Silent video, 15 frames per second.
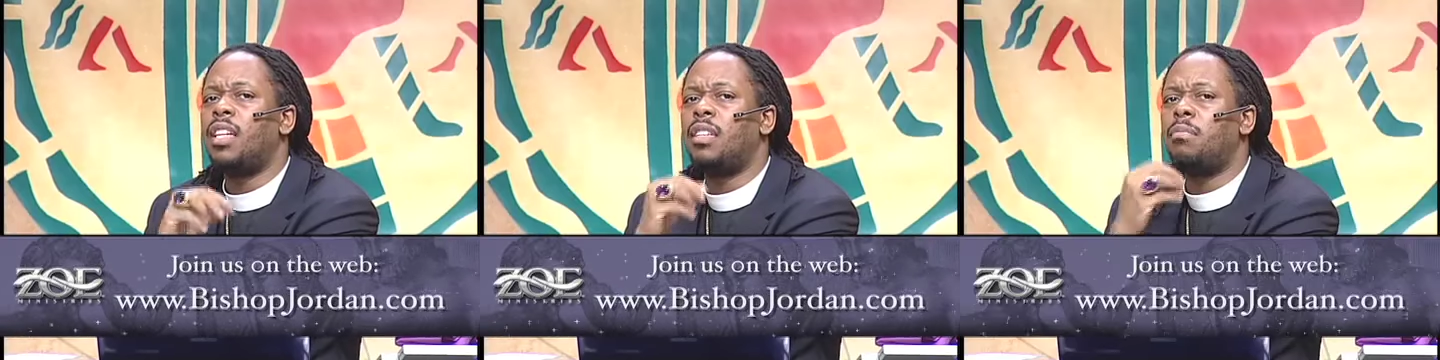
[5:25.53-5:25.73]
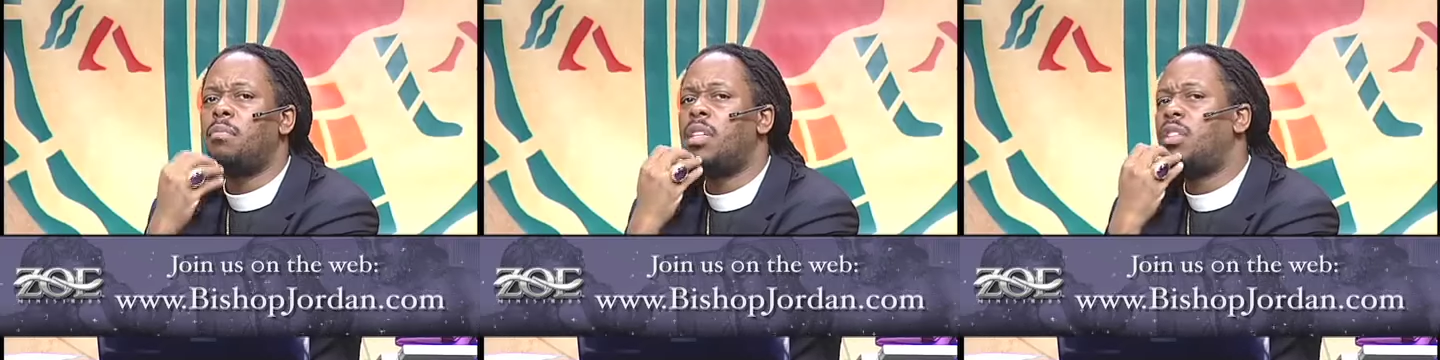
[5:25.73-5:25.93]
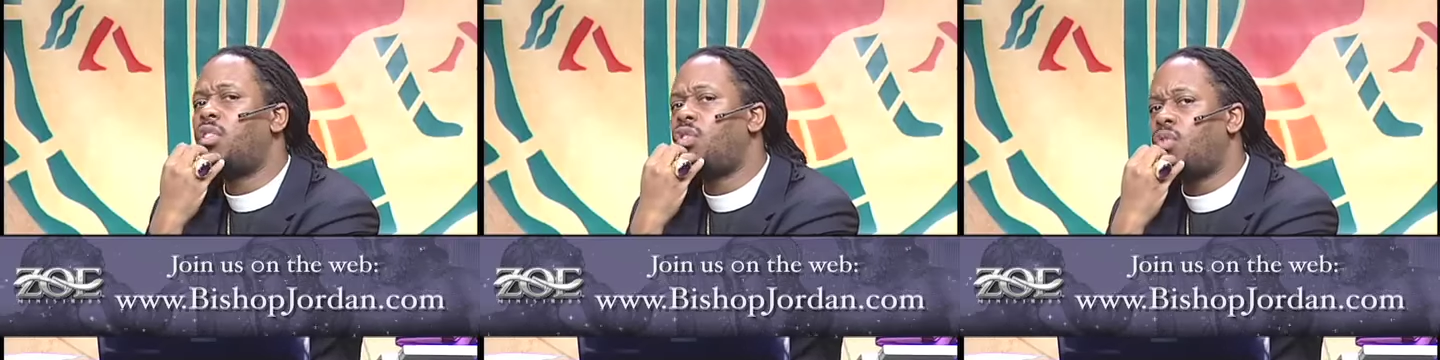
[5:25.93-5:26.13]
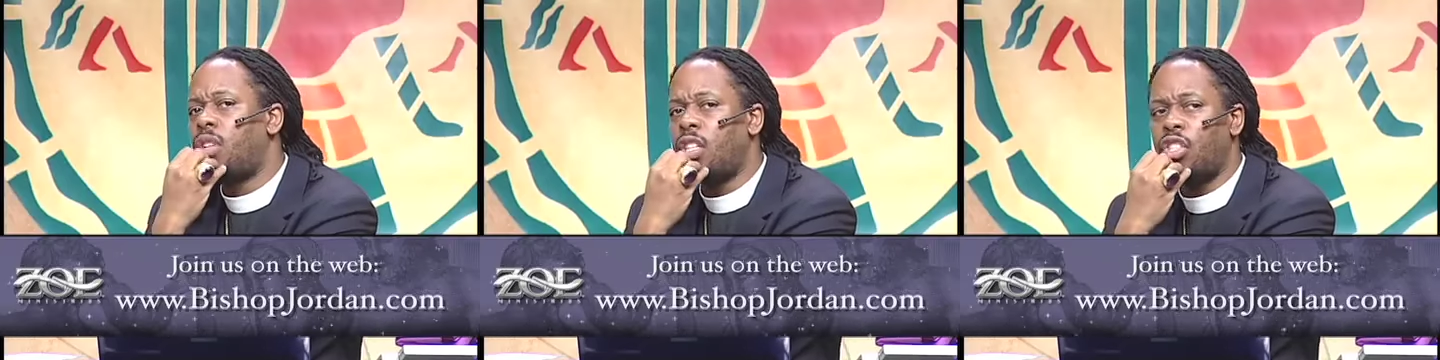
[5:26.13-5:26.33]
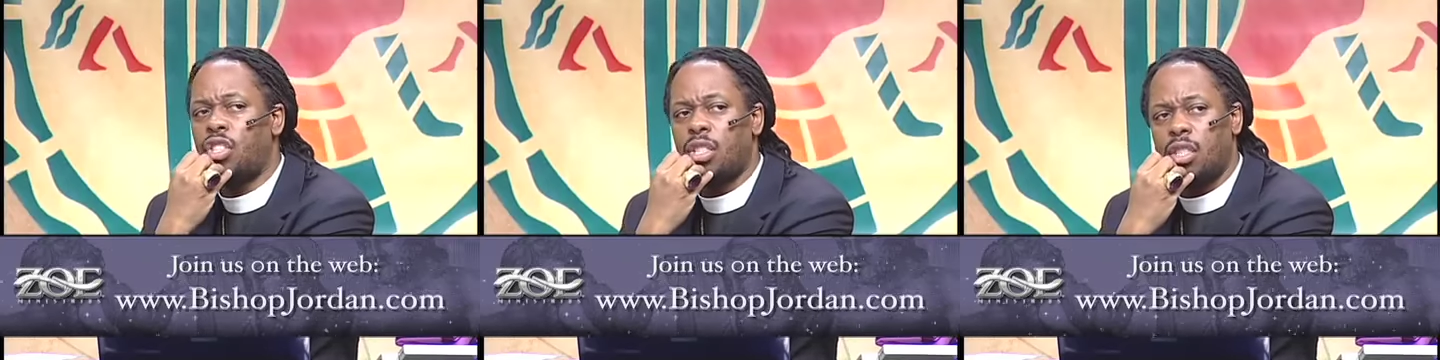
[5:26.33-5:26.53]

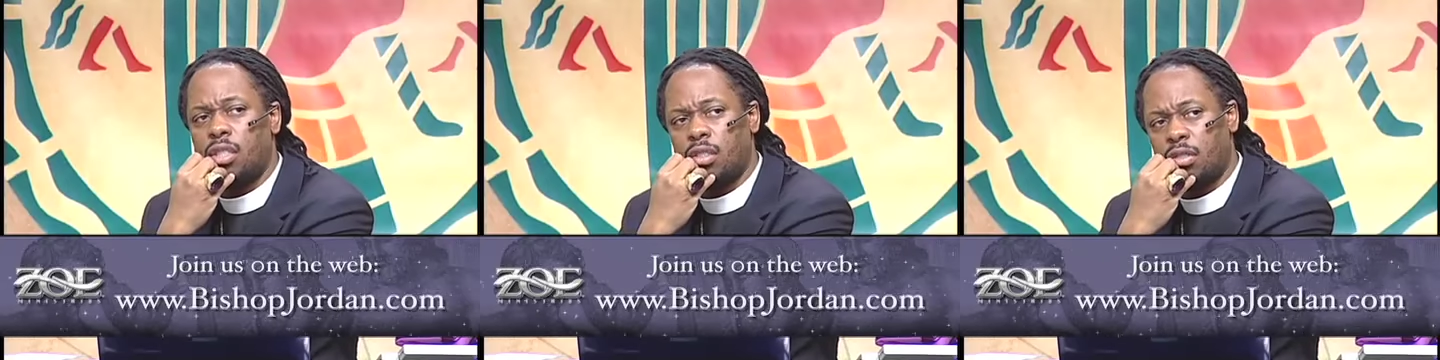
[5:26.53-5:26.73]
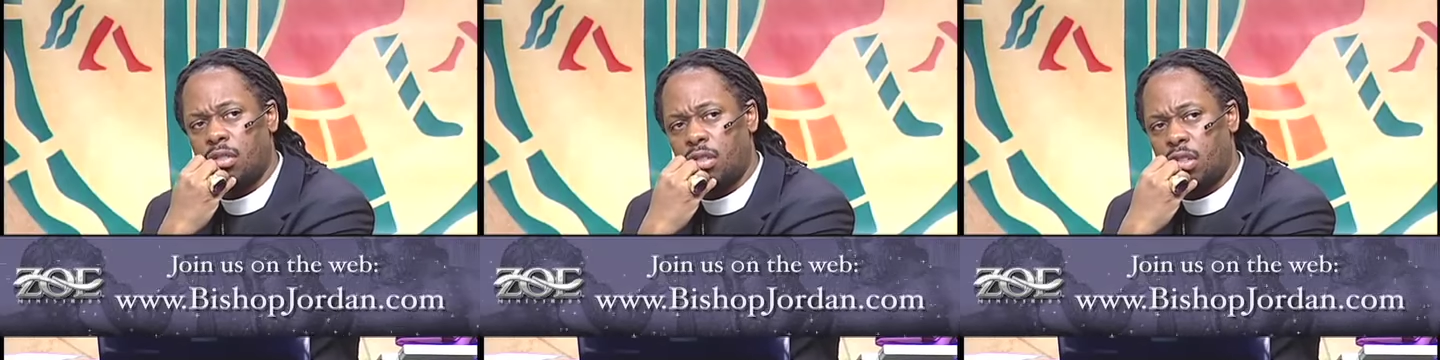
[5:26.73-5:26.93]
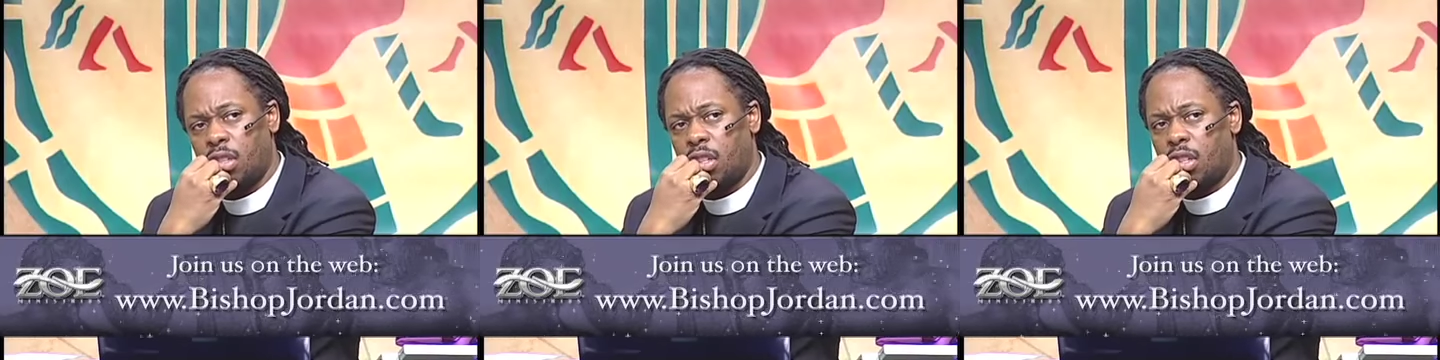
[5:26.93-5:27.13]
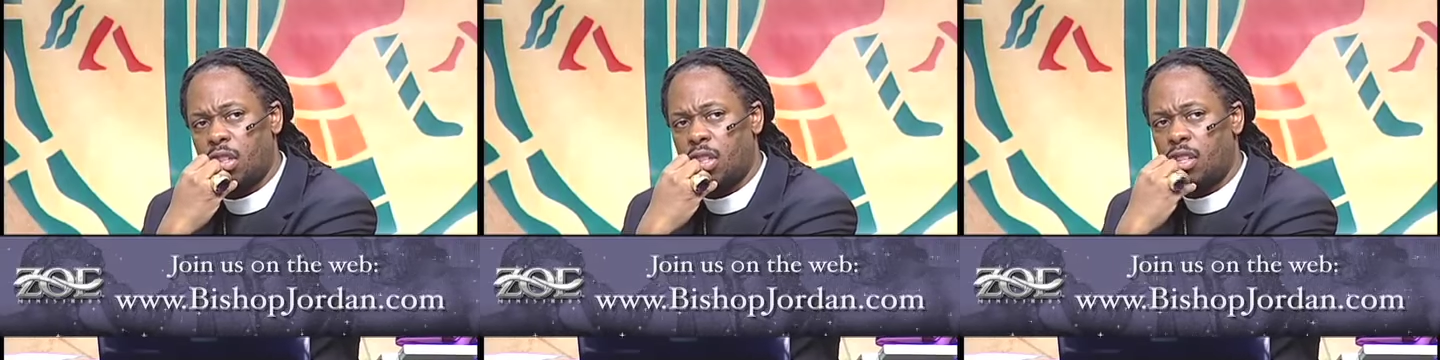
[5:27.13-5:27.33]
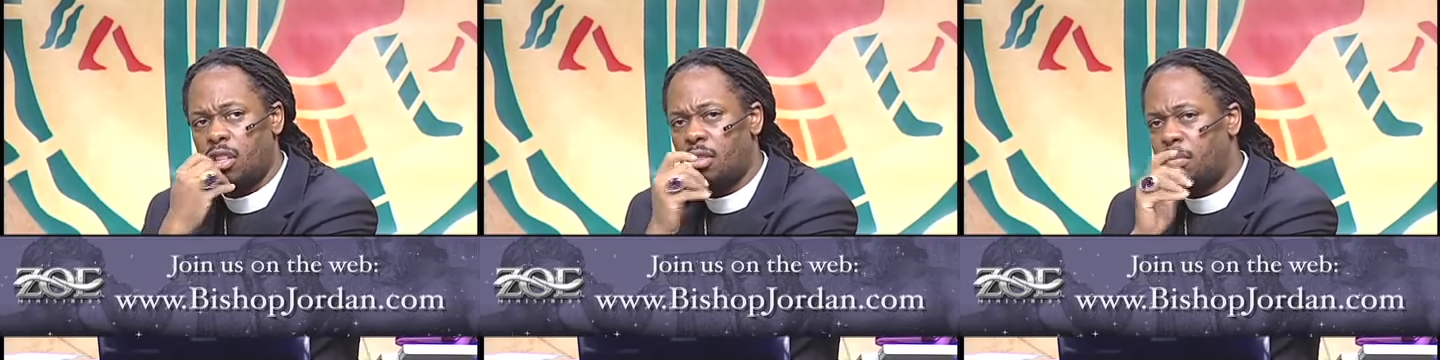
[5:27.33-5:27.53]

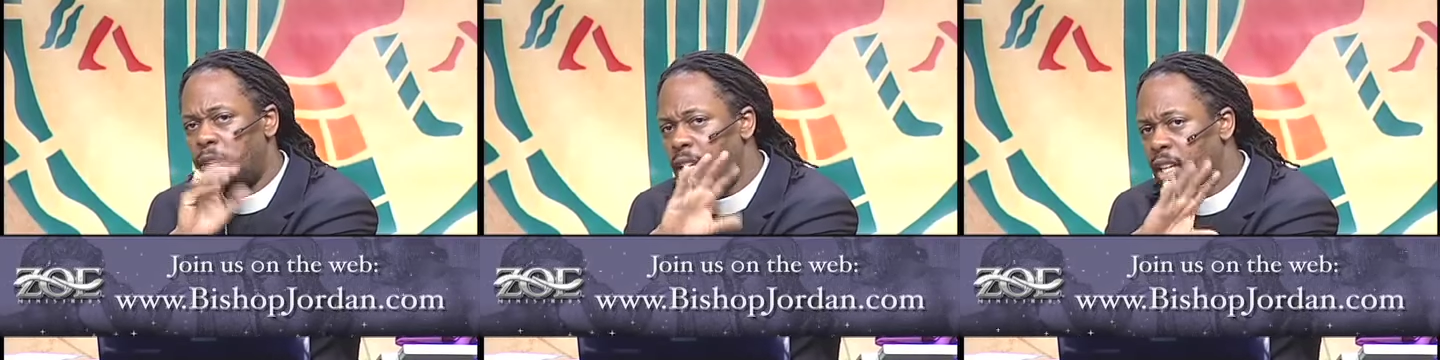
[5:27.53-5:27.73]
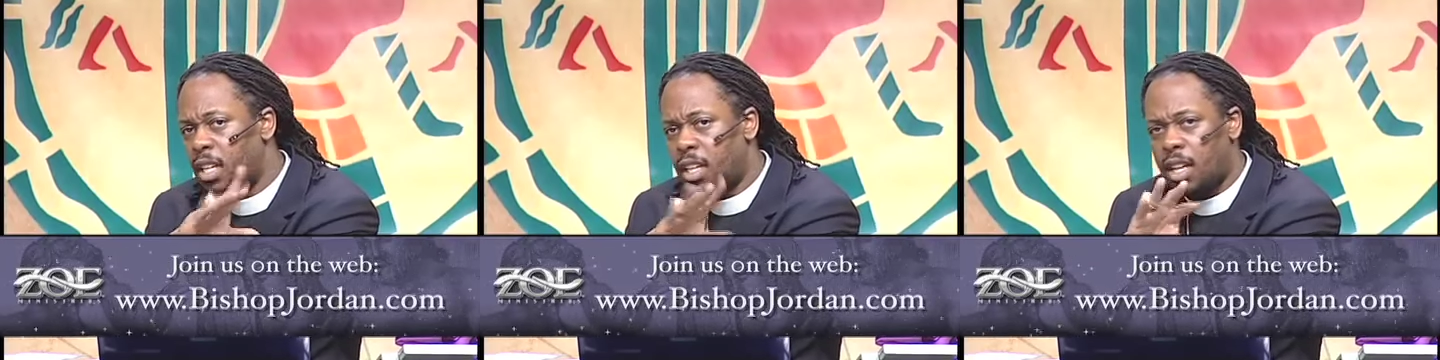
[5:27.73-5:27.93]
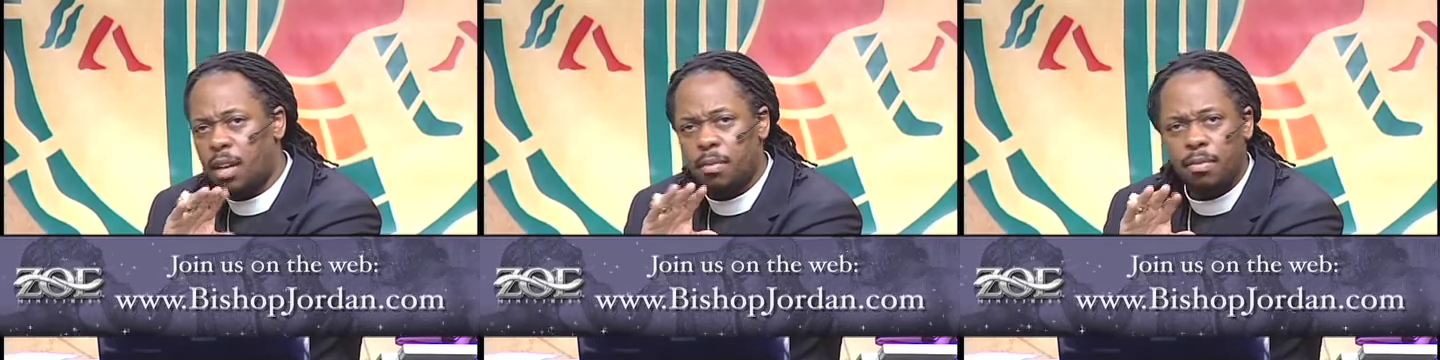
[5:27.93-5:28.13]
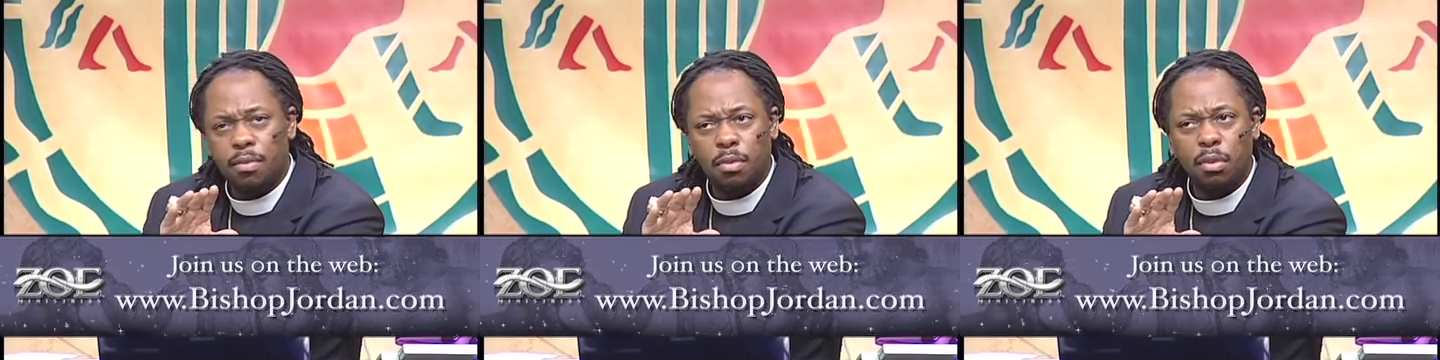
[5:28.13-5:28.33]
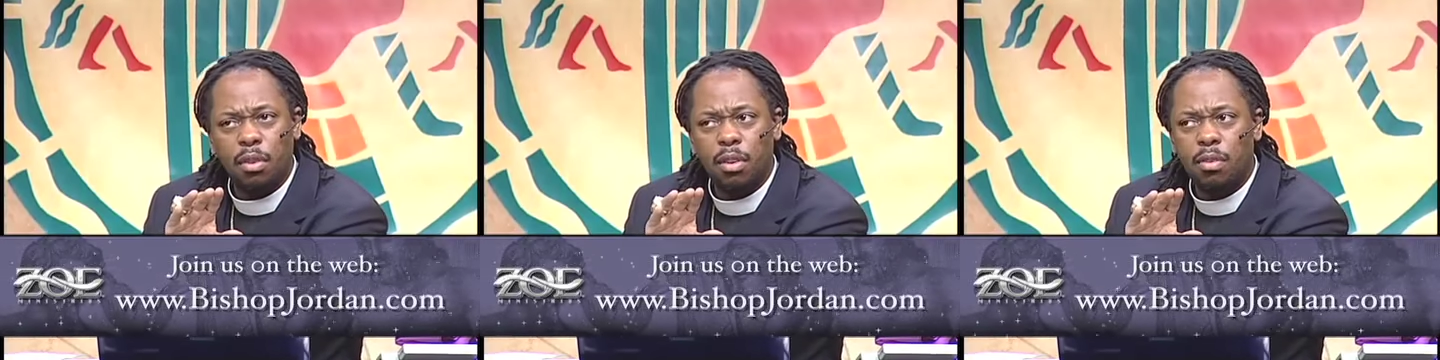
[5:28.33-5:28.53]
administration begin to come
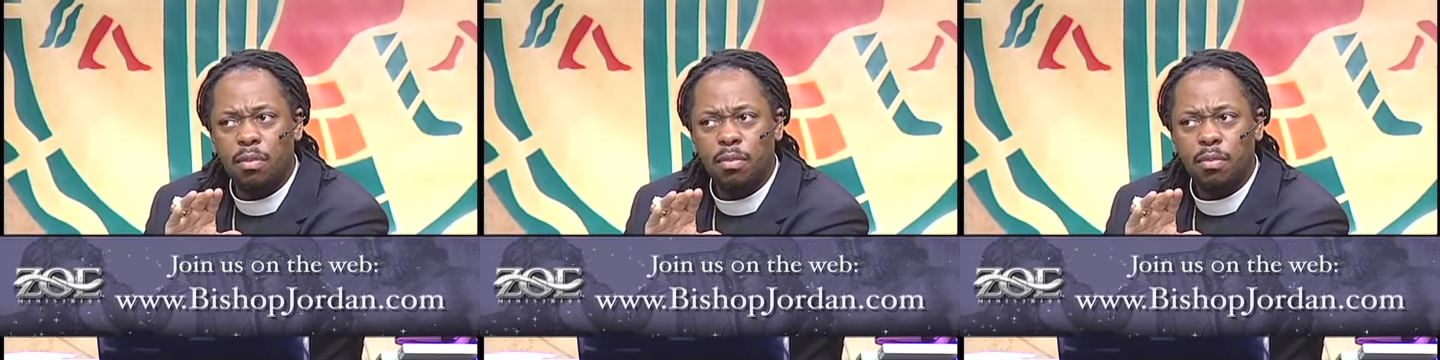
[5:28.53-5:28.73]
forth.